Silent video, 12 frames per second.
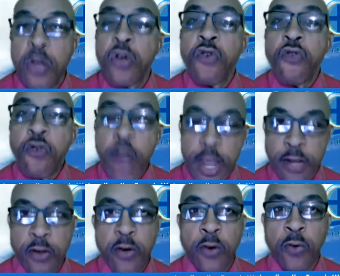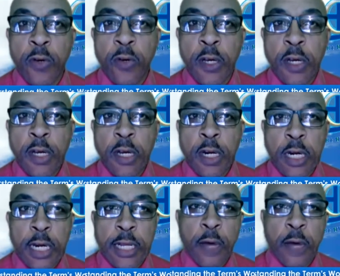right now, right?